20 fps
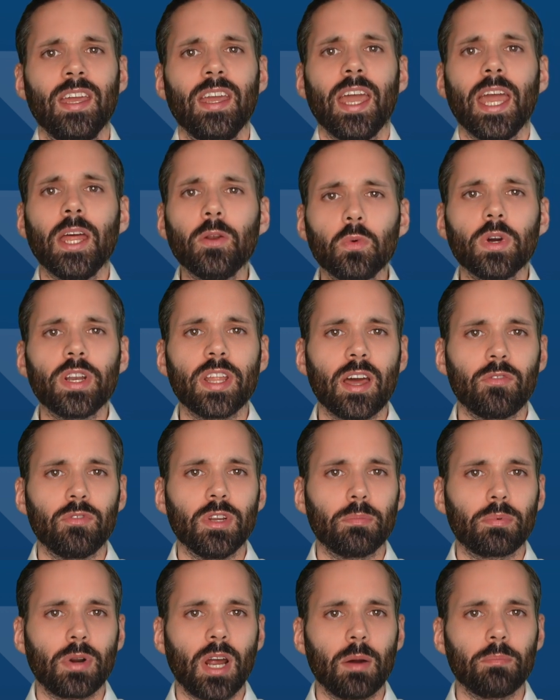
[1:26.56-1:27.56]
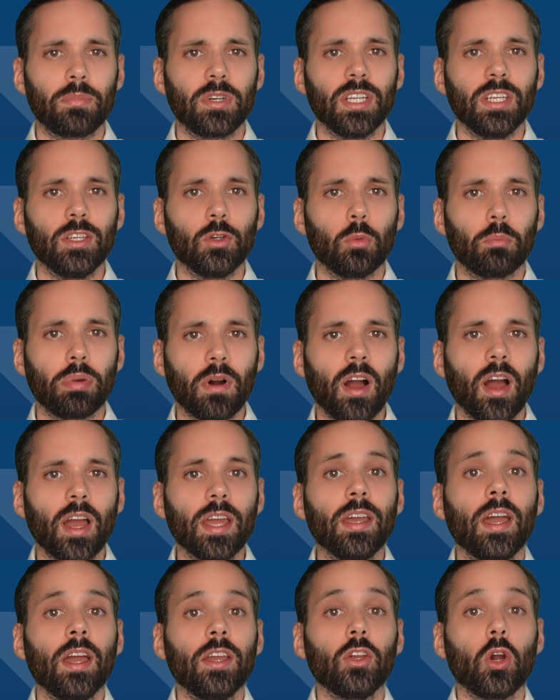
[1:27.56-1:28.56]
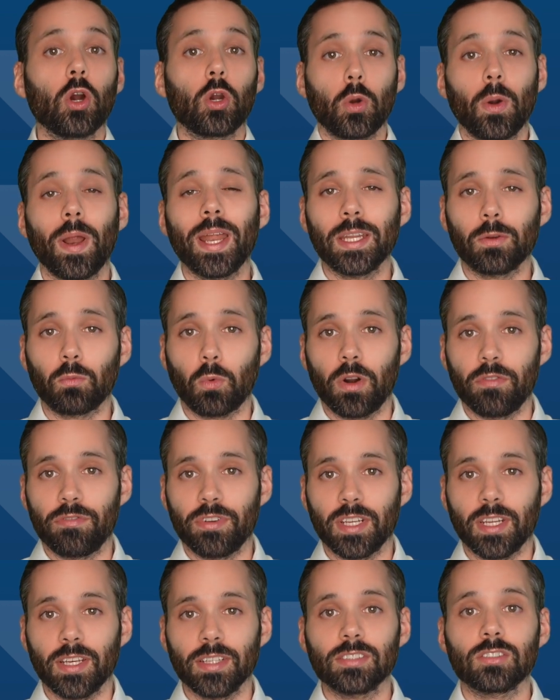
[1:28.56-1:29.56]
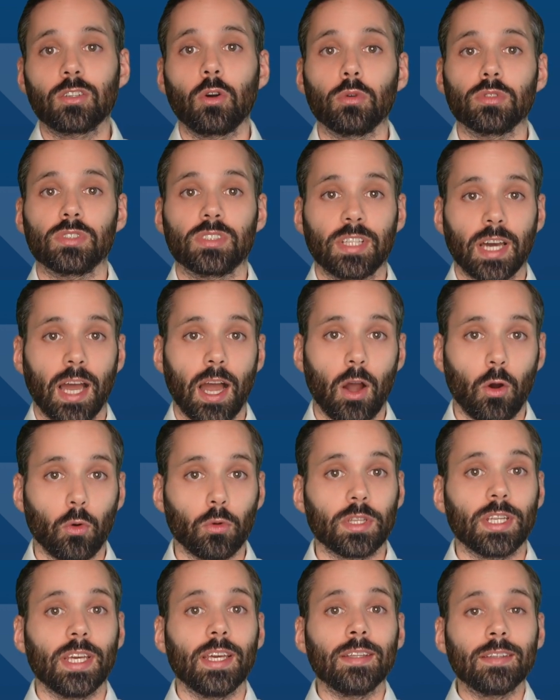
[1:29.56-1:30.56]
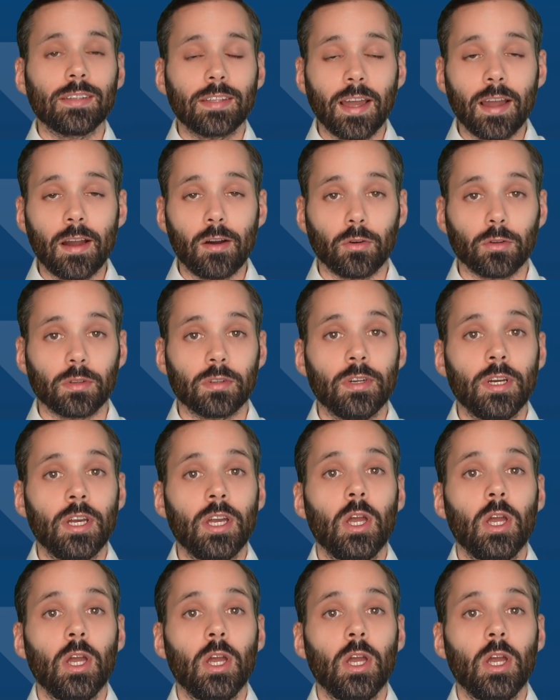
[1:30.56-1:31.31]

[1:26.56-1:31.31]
And with every property you buy, your creditworthiness goes down and down,